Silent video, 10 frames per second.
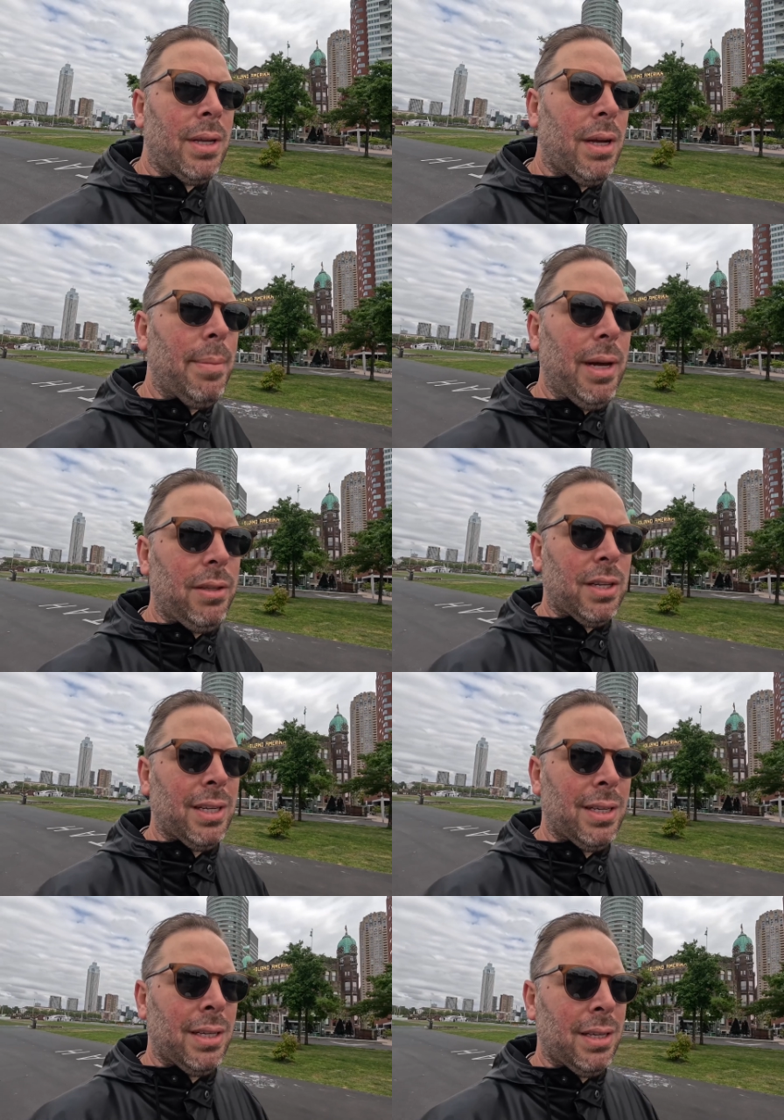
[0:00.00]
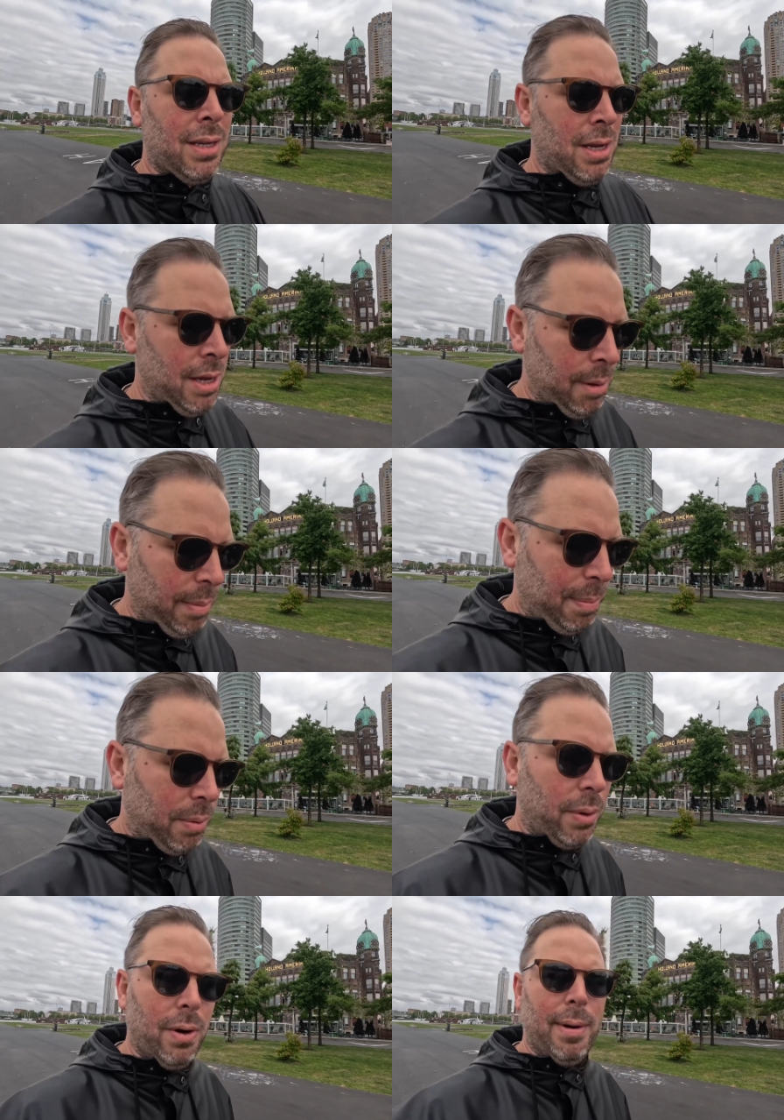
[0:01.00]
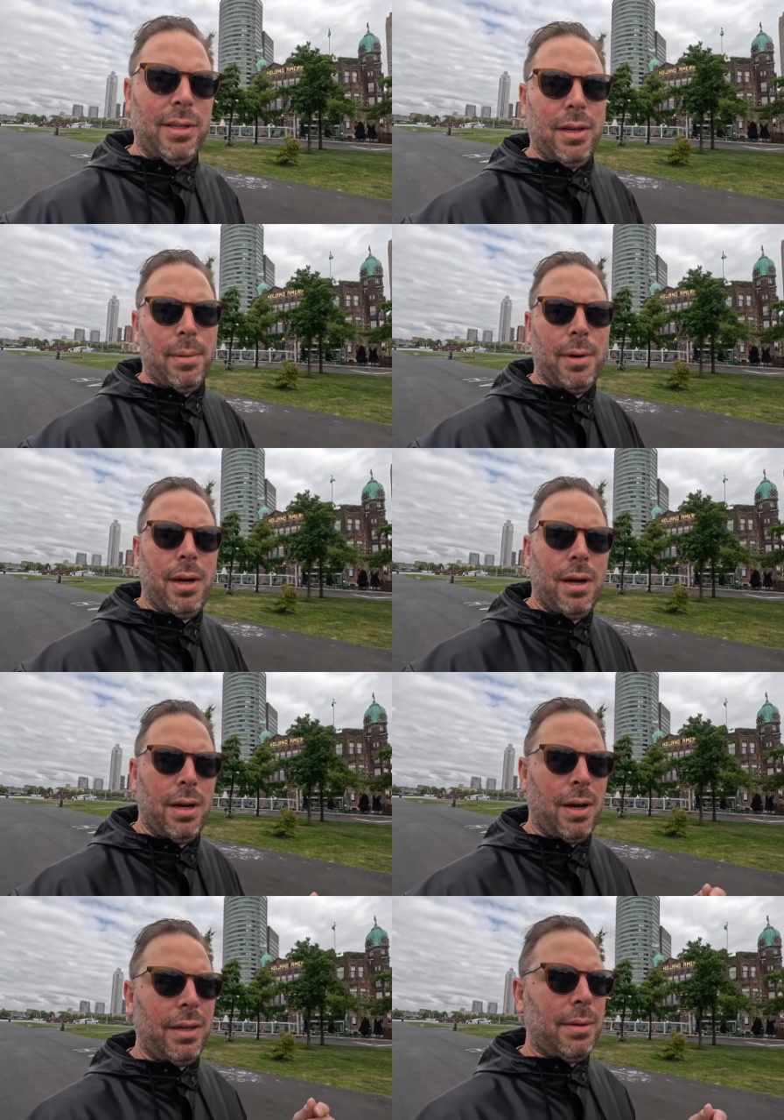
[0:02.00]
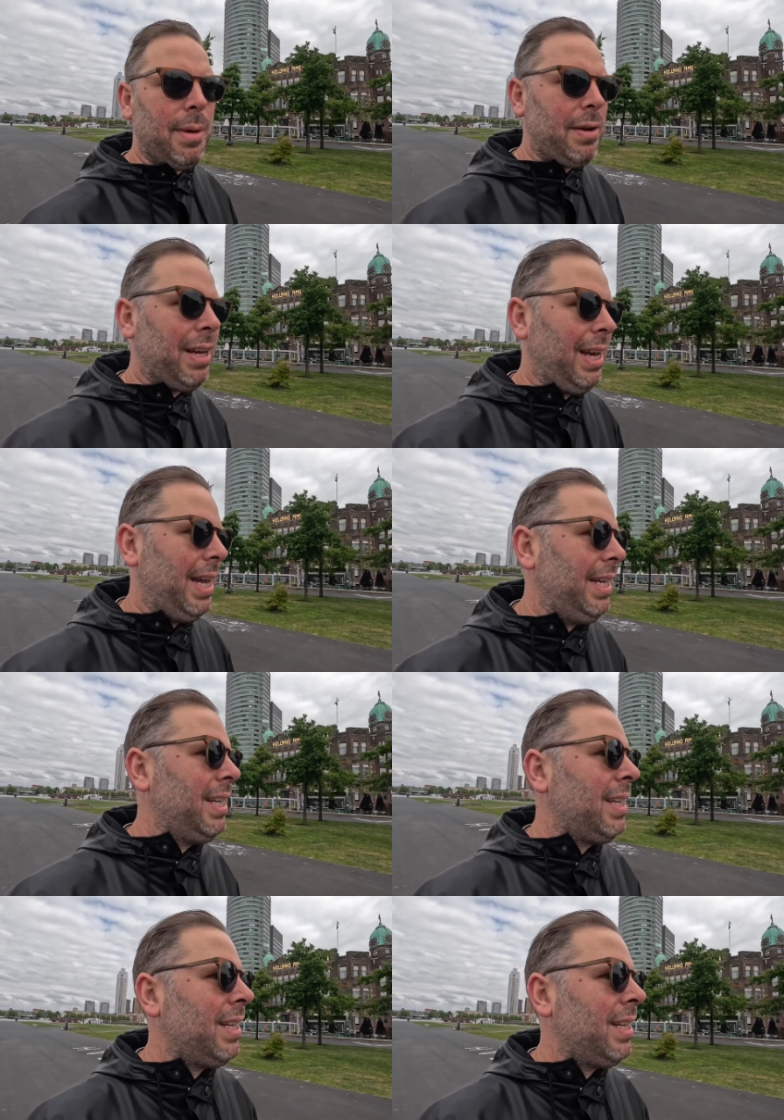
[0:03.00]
about people, about the Holland-America line